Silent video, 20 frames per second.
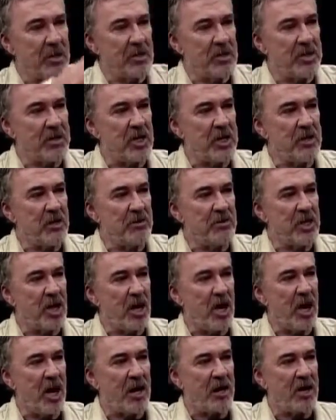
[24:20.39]
Sitting over the
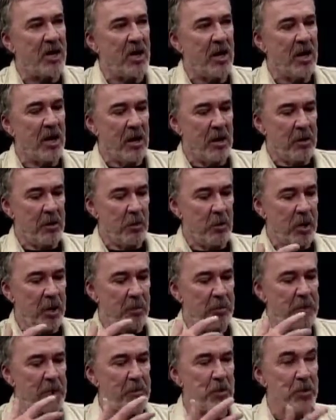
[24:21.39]
loch, where
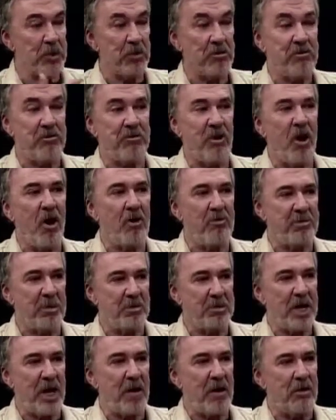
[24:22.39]
people could fall
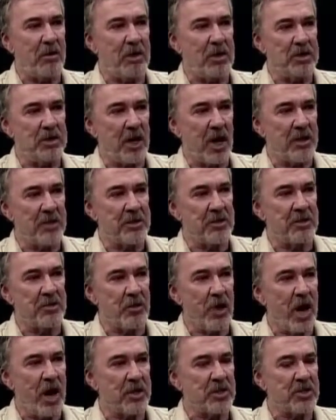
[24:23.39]
from towers onto the
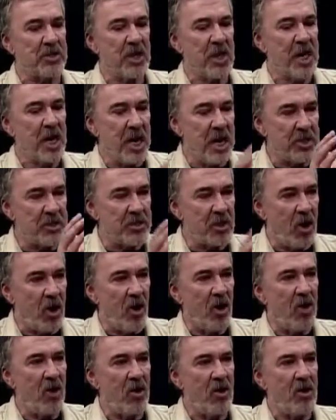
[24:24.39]
rocks. It's
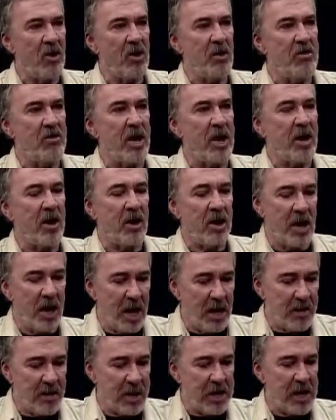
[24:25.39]
all there,
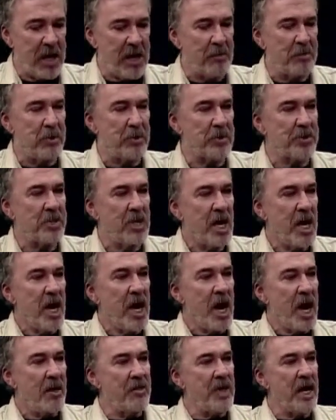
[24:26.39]
and the Campbells.
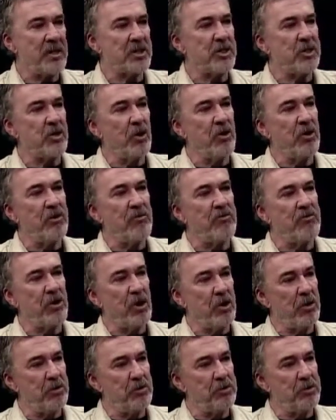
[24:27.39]
And that story
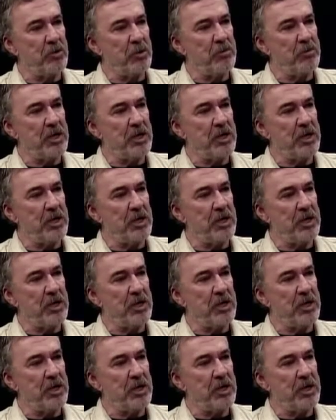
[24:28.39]
flowed through